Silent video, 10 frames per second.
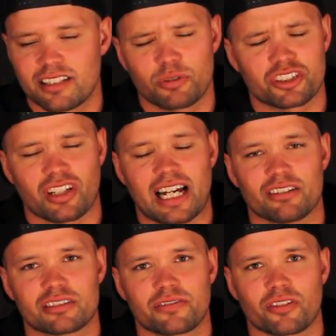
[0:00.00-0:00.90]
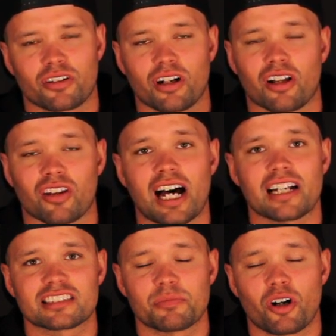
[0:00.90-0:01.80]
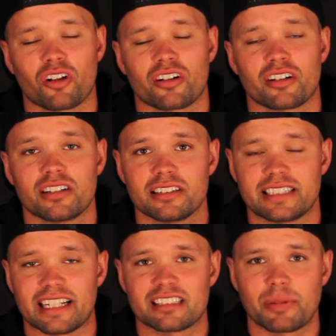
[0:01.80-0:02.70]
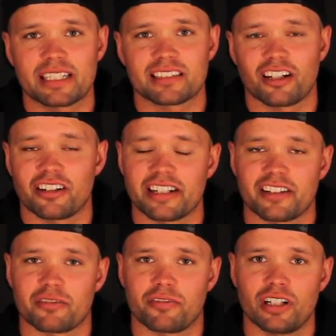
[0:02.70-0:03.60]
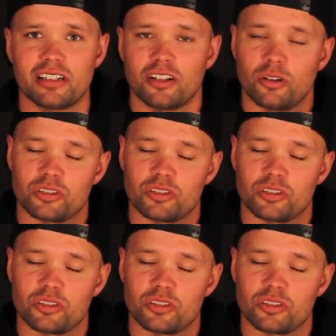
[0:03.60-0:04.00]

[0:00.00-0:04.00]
which allows for a lot smaller dead space underneath your foot,